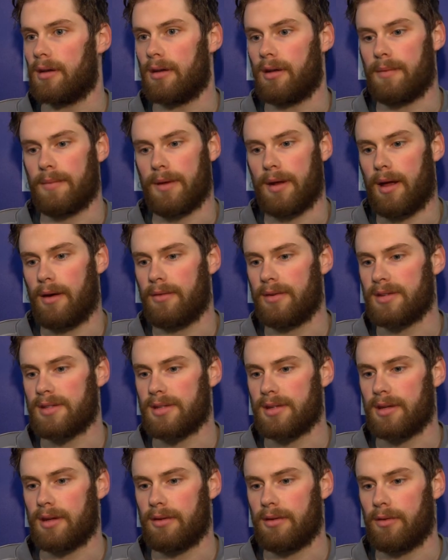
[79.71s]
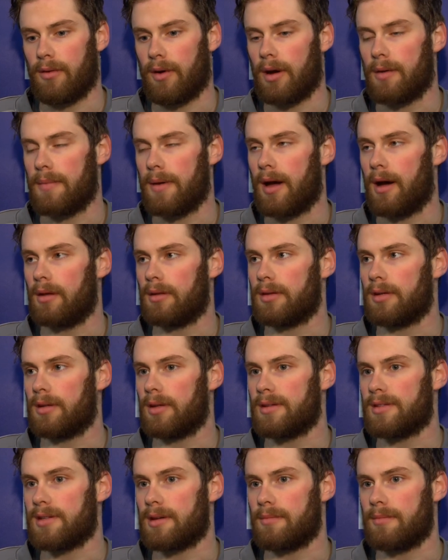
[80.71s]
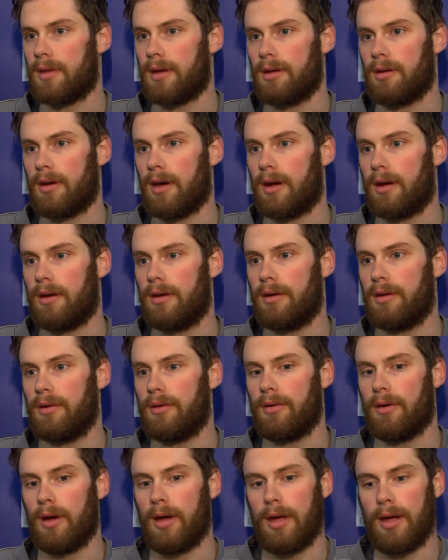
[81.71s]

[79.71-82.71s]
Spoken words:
obviously, you want to be out there. That's something that you got to do.